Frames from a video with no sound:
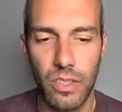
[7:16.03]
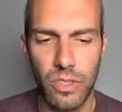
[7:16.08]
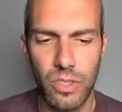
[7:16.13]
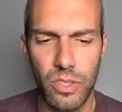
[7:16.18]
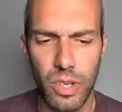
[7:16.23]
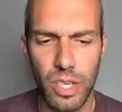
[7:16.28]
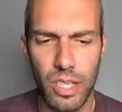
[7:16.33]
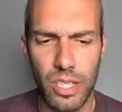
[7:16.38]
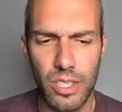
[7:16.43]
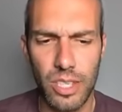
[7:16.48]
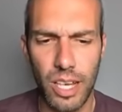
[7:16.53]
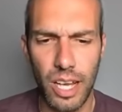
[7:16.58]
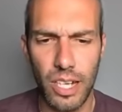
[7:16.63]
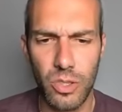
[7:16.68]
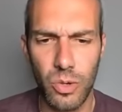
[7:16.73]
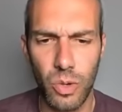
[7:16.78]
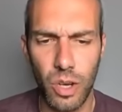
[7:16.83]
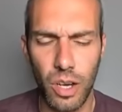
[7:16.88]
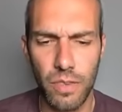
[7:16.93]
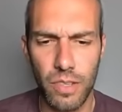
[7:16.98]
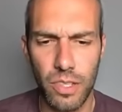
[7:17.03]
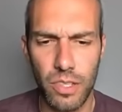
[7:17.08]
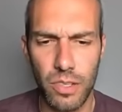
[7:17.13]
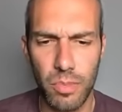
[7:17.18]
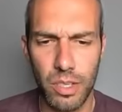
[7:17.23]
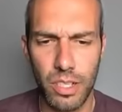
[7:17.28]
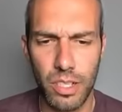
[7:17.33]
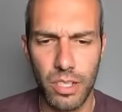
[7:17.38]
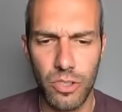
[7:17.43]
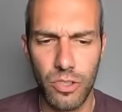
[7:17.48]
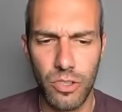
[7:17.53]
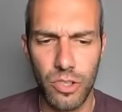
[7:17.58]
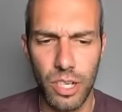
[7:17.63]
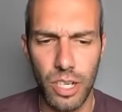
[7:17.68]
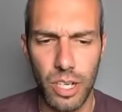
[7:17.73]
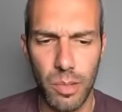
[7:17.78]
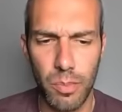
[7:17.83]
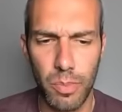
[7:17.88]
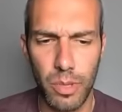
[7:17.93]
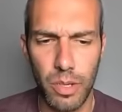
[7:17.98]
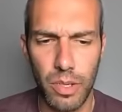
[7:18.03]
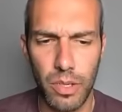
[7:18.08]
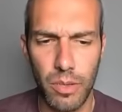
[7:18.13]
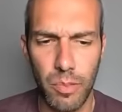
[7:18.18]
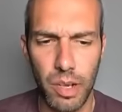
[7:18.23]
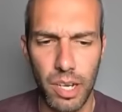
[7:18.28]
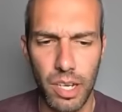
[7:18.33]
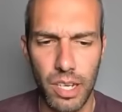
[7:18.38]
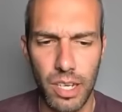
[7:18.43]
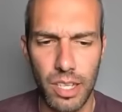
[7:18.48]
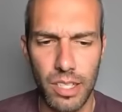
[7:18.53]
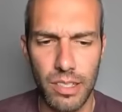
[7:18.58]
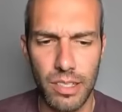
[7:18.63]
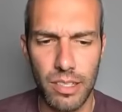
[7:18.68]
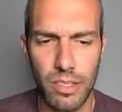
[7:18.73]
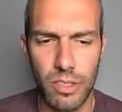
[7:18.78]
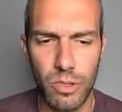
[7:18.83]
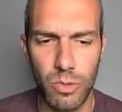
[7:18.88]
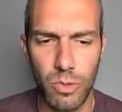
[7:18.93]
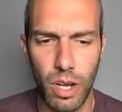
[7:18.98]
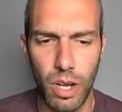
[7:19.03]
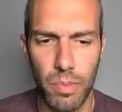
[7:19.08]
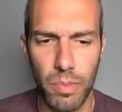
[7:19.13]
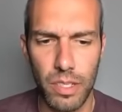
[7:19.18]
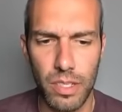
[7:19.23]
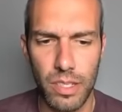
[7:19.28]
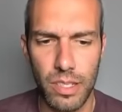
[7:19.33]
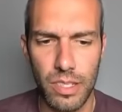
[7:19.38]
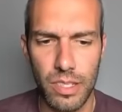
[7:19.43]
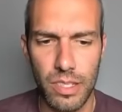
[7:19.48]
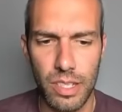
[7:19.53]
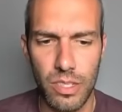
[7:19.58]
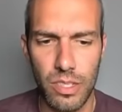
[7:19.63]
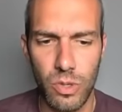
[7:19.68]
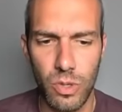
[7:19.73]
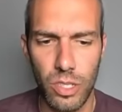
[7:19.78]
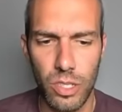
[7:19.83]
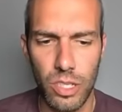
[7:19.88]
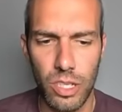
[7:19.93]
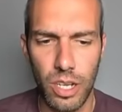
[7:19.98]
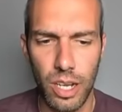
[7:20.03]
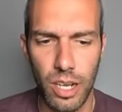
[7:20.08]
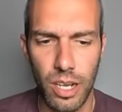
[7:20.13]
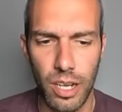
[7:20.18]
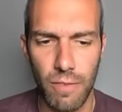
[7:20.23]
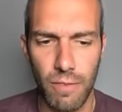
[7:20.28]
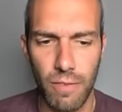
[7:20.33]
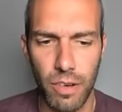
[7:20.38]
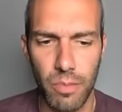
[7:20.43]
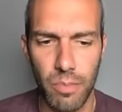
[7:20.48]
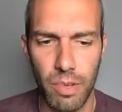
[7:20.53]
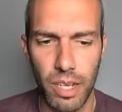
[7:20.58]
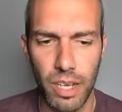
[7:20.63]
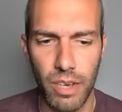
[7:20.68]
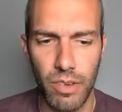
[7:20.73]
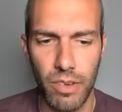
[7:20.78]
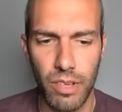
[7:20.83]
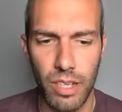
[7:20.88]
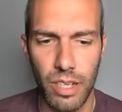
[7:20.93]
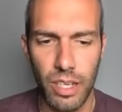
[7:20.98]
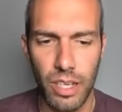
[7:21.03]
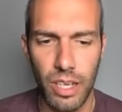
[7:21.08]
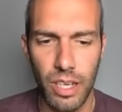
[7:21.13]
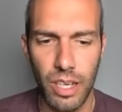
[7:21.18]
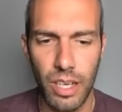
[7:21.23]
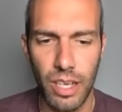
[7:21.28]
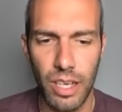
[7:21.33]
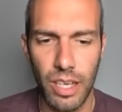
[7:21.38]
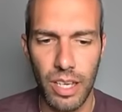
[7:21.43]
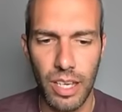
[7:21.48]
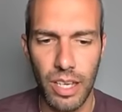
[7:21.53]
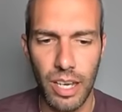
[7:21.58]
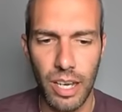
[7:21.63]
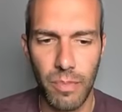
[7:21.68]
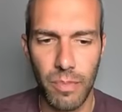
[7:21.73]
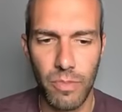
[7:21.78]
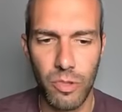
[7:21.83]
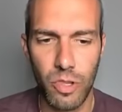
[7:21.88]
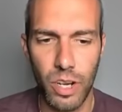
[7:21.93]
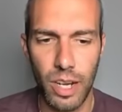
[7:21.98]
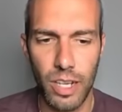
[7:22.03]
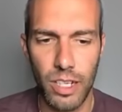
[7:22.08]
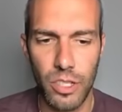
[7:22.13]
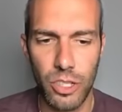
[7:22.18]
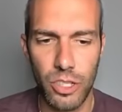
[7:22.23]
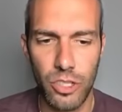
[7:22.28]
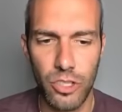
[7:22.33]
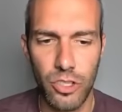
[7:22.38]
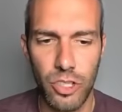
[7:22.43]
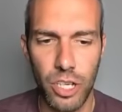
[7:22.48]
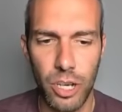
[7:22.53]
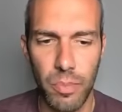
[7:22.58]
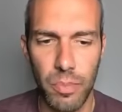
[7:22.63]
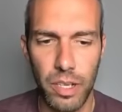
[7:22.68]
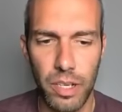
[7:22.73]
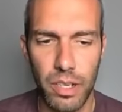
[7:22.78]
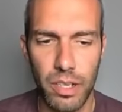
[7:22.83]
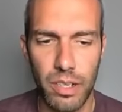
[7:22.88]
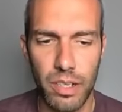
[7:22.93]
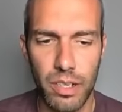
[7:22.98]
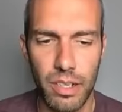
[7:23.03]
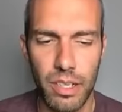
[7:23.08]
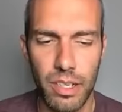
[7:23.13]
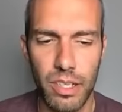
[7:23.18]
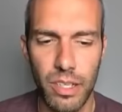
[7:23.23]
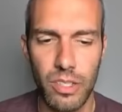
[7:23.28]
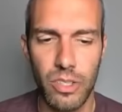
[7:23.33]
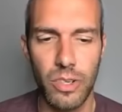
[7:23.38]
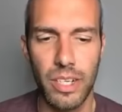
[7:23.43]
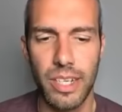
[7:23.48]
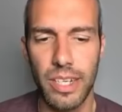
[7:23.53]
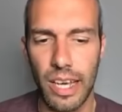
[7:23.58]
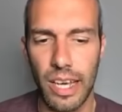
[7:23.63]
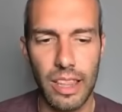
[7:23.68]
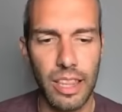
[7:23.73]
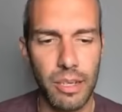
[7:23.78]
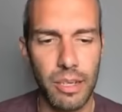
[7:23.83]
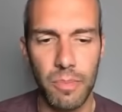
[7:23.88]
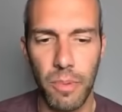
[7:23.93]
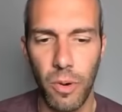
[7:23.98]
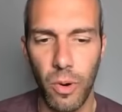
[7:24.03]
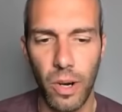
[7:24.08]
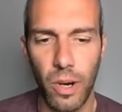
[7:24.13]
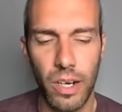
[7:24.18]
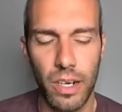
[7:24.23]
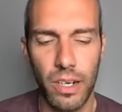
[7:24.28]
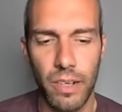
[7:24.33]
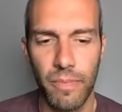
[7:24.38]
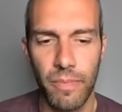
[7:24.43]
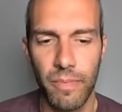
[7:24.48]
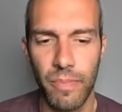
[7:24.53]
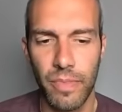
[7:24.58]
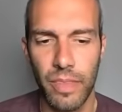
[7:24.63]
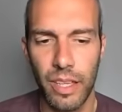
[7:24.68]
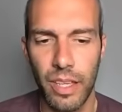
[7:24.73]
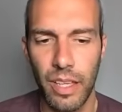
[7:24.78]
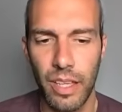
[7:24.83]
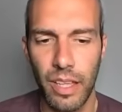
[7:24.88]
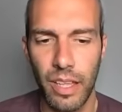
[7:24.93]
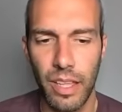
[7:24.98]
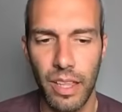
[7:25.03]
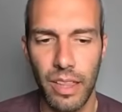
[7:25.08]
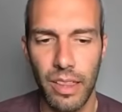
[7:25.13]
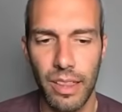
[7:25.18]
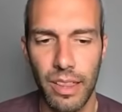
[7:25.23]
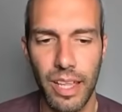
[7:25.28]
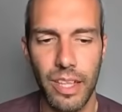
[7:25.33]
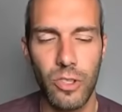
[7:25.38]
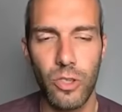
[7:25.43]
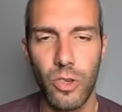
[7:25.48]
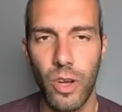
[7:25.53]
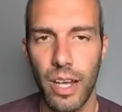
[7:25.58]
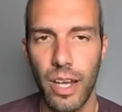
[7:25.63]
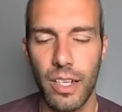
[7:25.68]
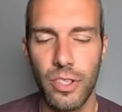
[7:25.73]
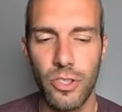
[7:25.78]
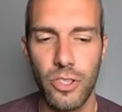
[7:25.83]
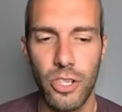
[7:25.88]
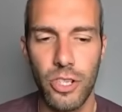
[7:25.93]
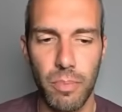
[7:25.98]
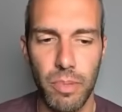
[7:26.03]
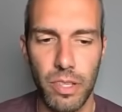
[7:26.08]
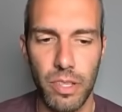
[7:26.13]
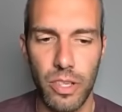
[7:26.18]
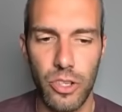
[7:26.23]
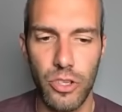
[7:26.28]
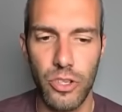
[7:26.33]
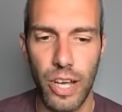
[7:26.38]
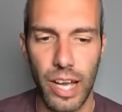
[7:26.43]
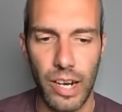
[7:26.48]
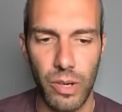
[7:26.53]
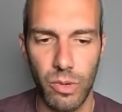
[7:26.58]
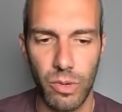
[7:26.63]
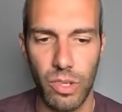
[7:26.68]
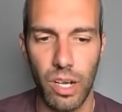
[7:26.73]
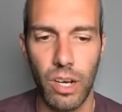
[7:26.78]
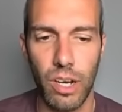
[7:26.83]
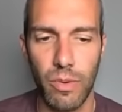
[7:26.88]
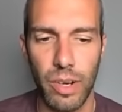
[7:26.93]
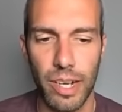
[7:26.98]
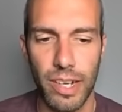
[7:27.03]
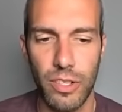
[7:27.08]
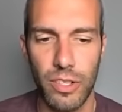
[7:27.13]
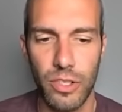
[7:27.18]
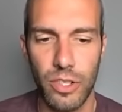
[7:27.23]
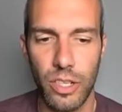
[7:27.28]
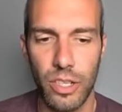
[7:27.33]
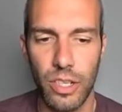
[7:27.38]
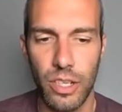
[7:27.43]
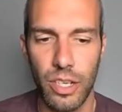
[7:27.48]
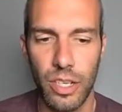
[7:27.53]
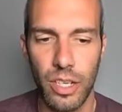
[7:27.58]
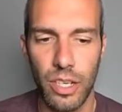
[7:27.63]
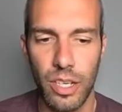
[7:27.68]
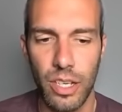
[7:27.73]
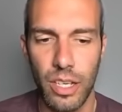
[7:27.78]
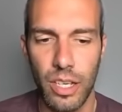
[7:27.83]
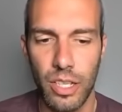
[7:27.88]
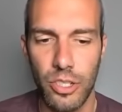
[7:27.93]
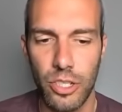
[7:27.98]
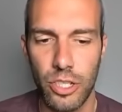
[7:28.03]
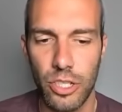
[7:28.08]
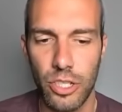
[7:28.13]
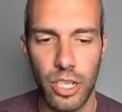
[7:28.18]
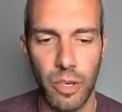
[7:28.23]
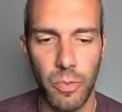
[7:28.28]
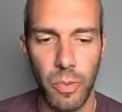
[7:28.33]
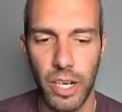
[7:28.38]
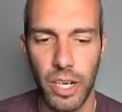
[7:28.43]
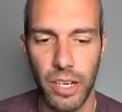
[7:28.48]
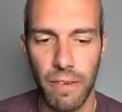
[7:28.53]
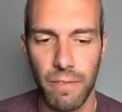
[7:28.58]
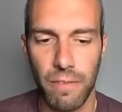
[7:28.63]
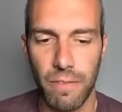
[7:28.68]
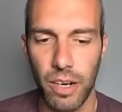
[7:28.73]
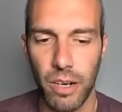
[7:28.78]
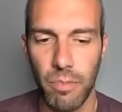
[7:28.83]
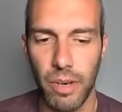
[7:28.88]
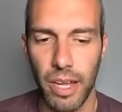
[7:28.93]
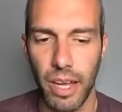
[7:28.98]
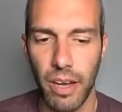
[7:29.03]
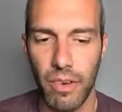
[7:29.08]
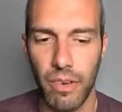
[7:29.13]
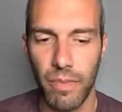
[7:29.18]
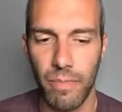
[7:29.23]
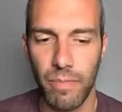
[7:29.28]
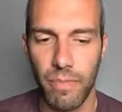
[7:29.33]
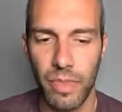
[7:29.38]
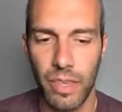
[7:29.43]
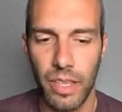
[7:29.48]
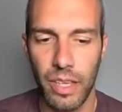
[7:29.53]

Do get this Hydro off. This will be good chip. Am I going to instant swap into Scizor to not get farmed down? Yep, trying to just chip here. Doing nothing more than trying to chip into Shadow Claw range. Just didn't want to get farmed down.